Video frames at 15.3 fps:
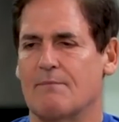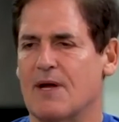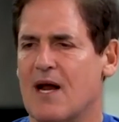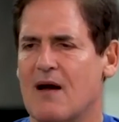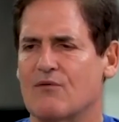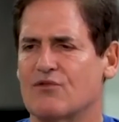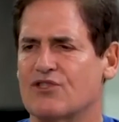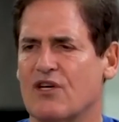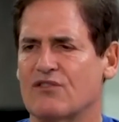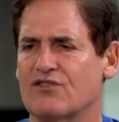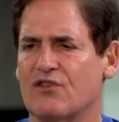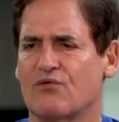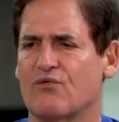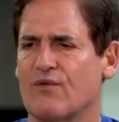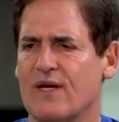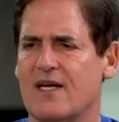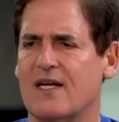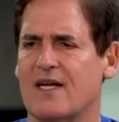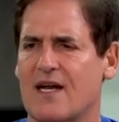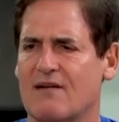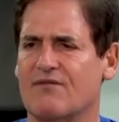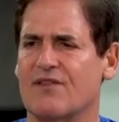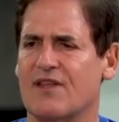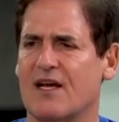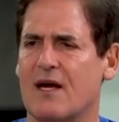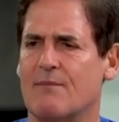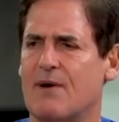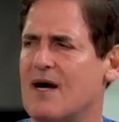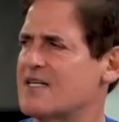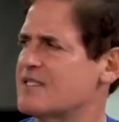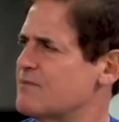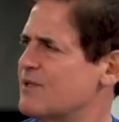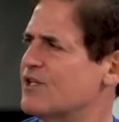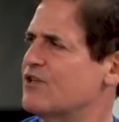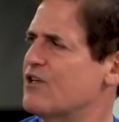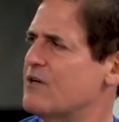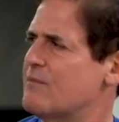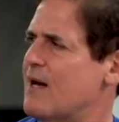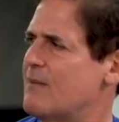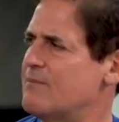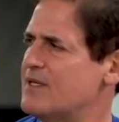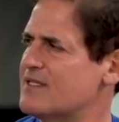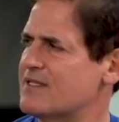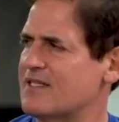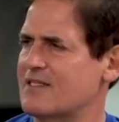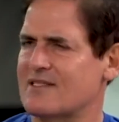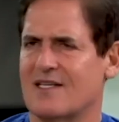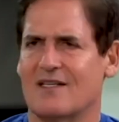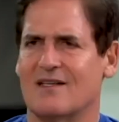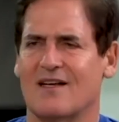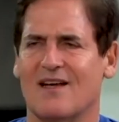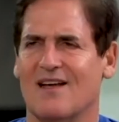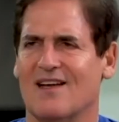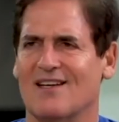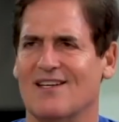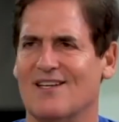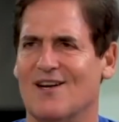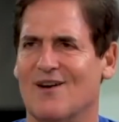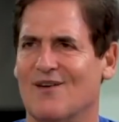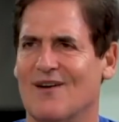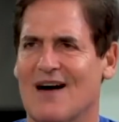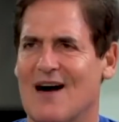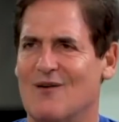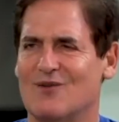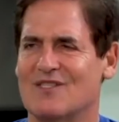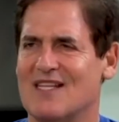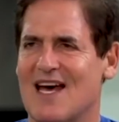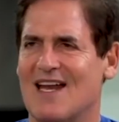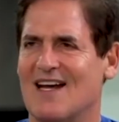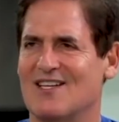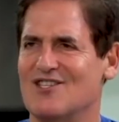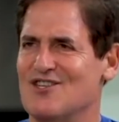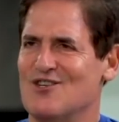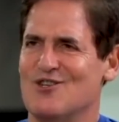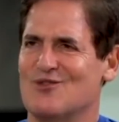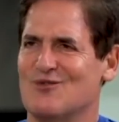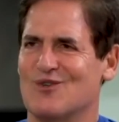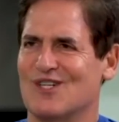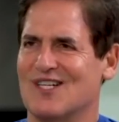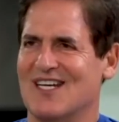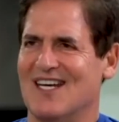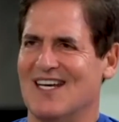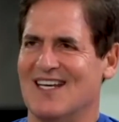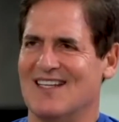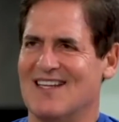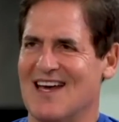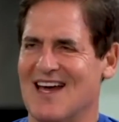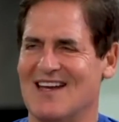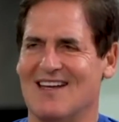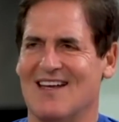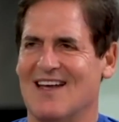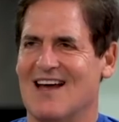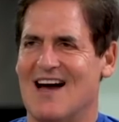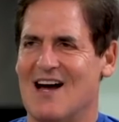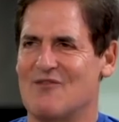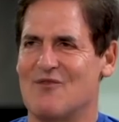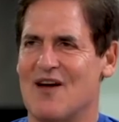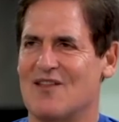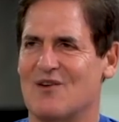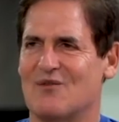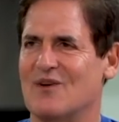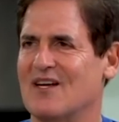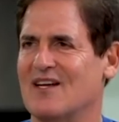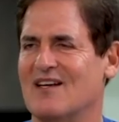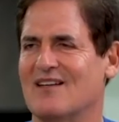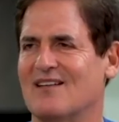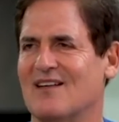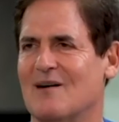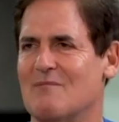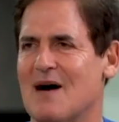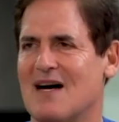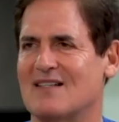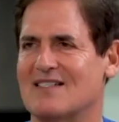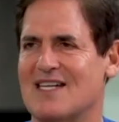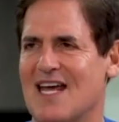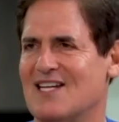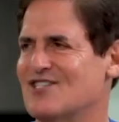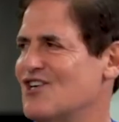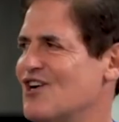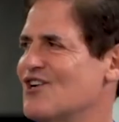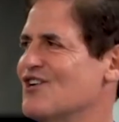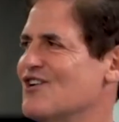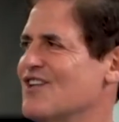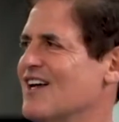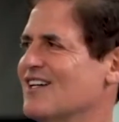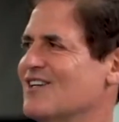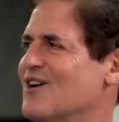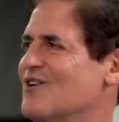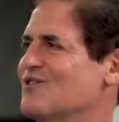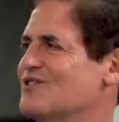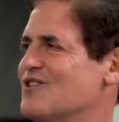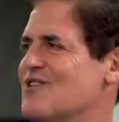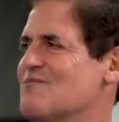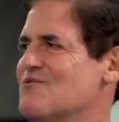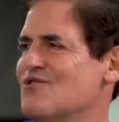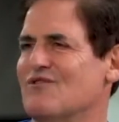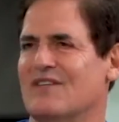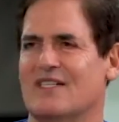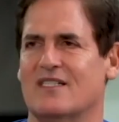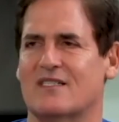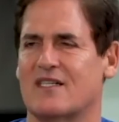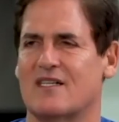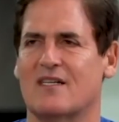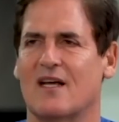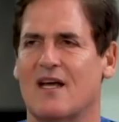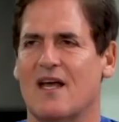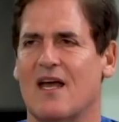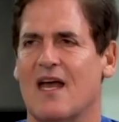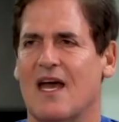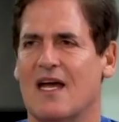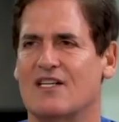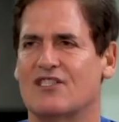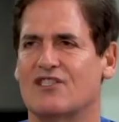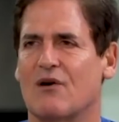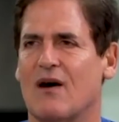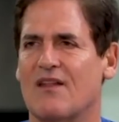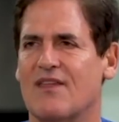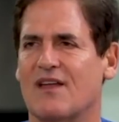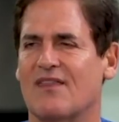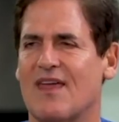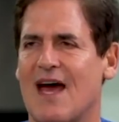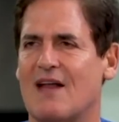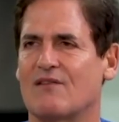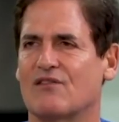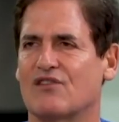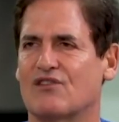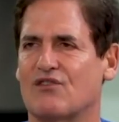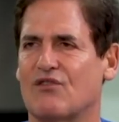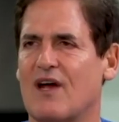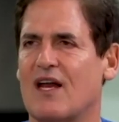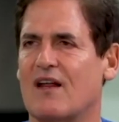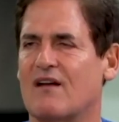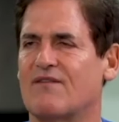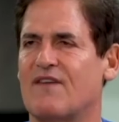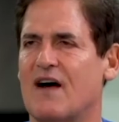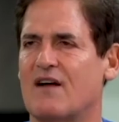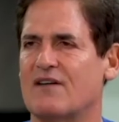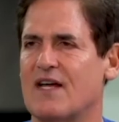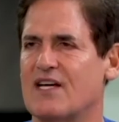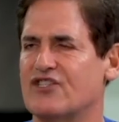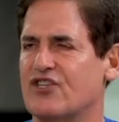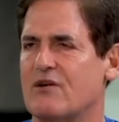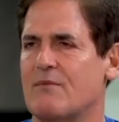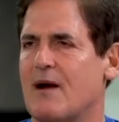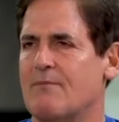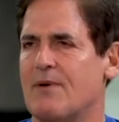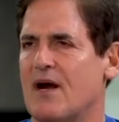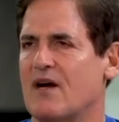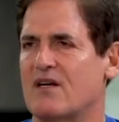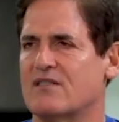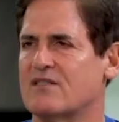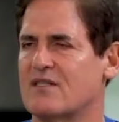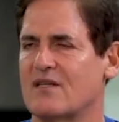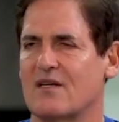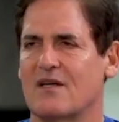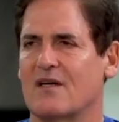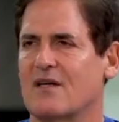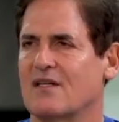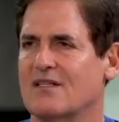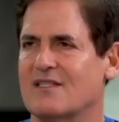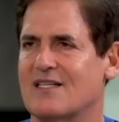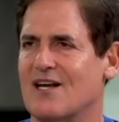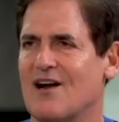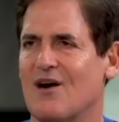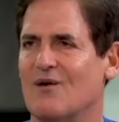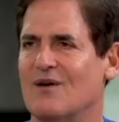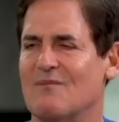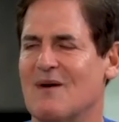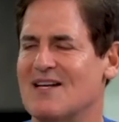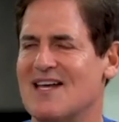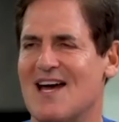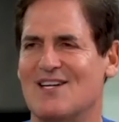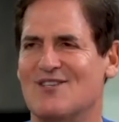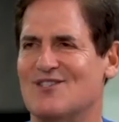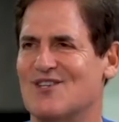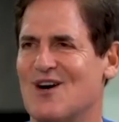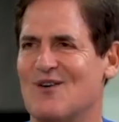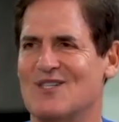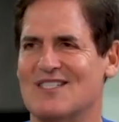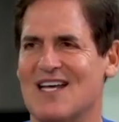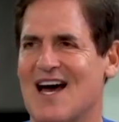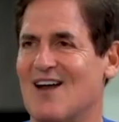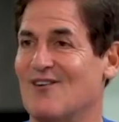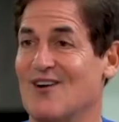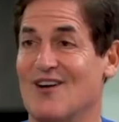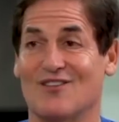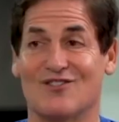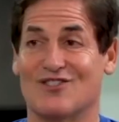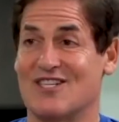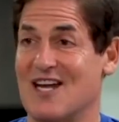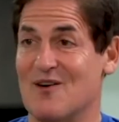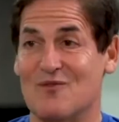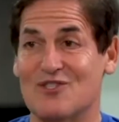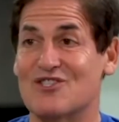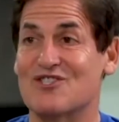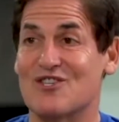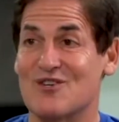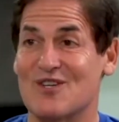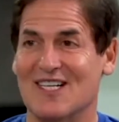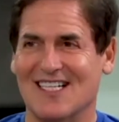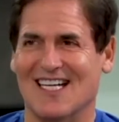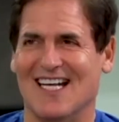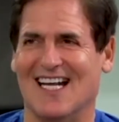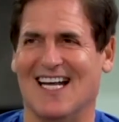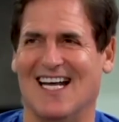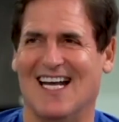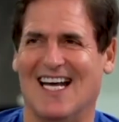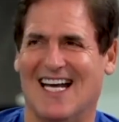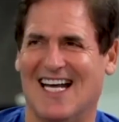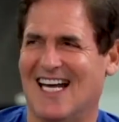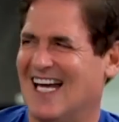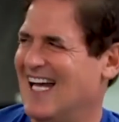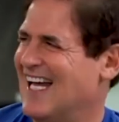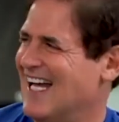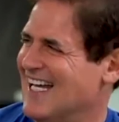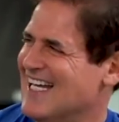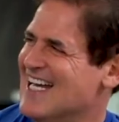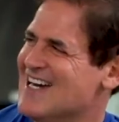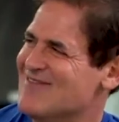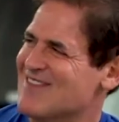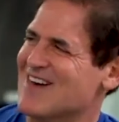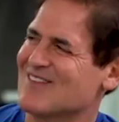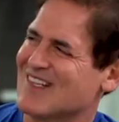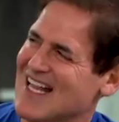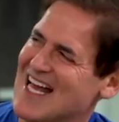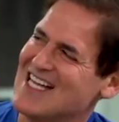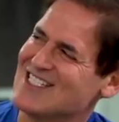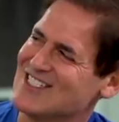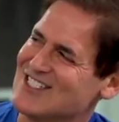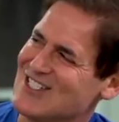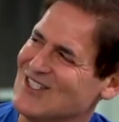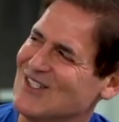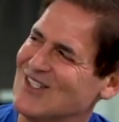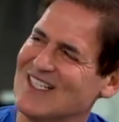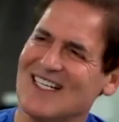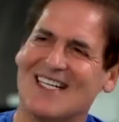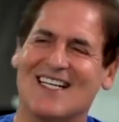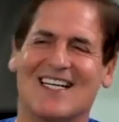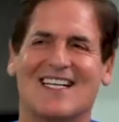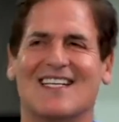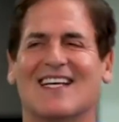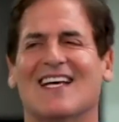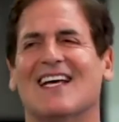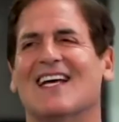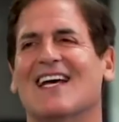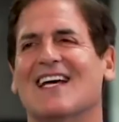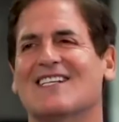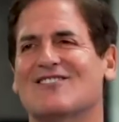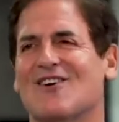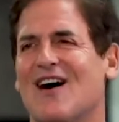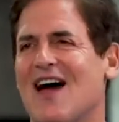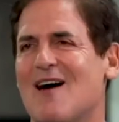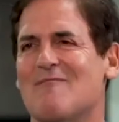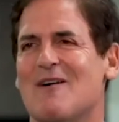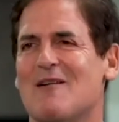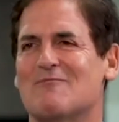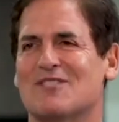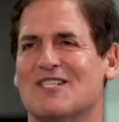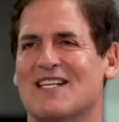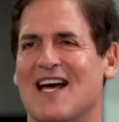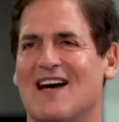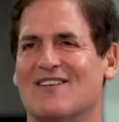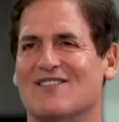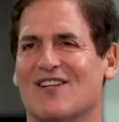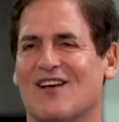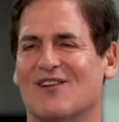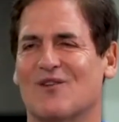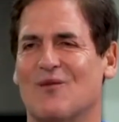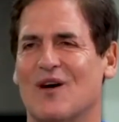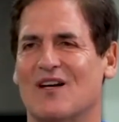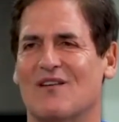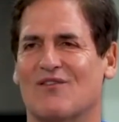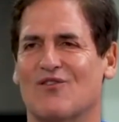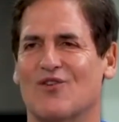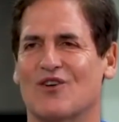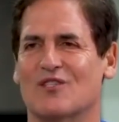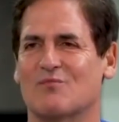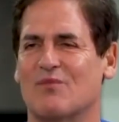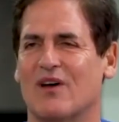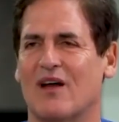But I was also reading everything I possibly could about business. And, you know, I was that unusual kid that I'd rather read about Ted Turner than go to the movies. And, and so I think that created a foundation. And my parents didn't always, my dad used to always say, I don't understand what you're doing, but I'm glad you're doing it. And, and so I had my ups and downs along the way, of course.